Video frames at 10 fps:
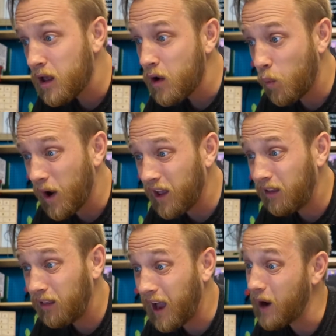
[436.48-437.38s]

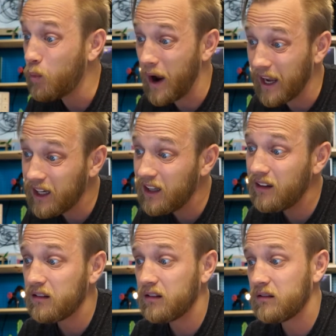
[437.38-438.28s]
Well, I waited
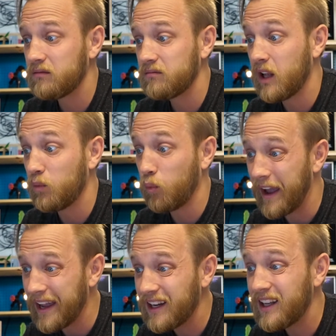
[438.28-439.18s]
and
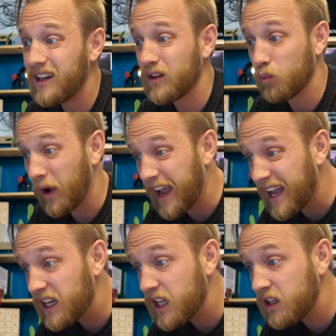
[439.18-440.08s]
waited and
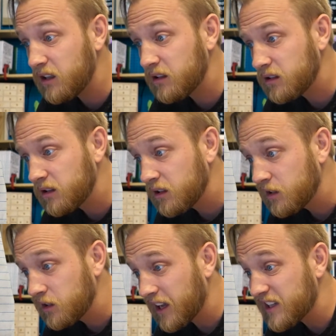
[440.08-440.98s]
waited.
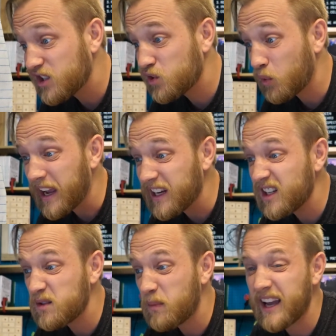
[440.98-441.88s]
I
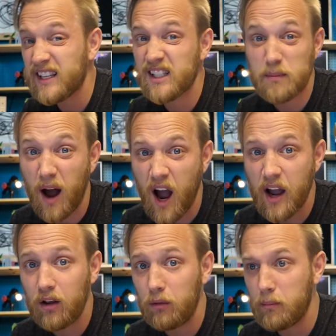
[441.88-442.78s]
straightened my
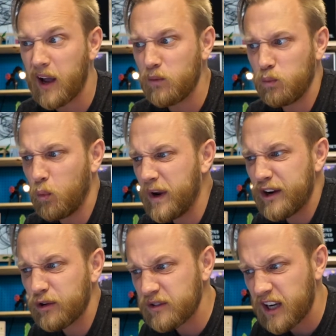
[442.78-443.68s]
smile, my
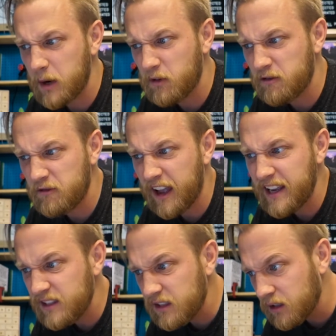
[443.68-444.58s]
weird type of
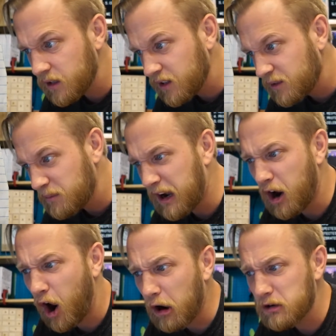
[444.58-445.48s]
face. My
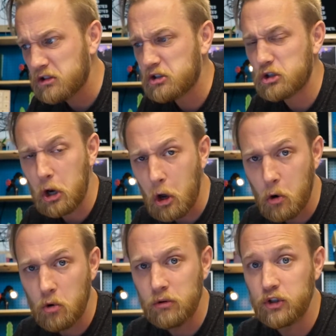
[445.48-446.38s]
heart
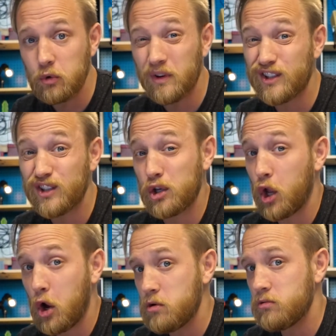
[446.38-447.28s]
slowed to a
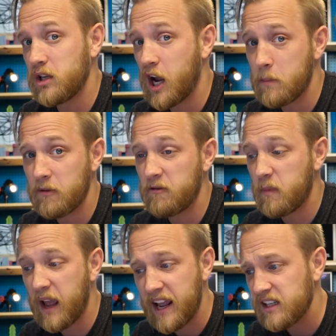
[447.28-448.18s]
slow type of
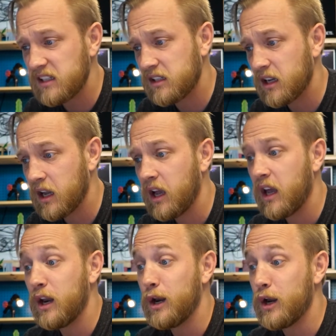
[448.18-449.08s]
pace.
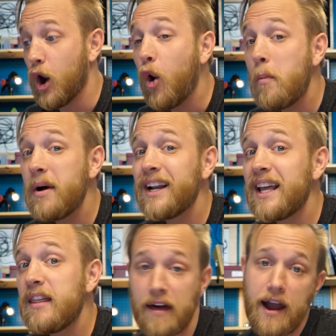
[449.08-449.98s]

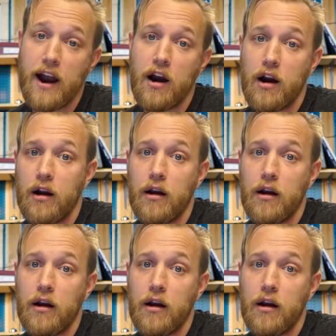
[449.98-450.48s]
Nobody there.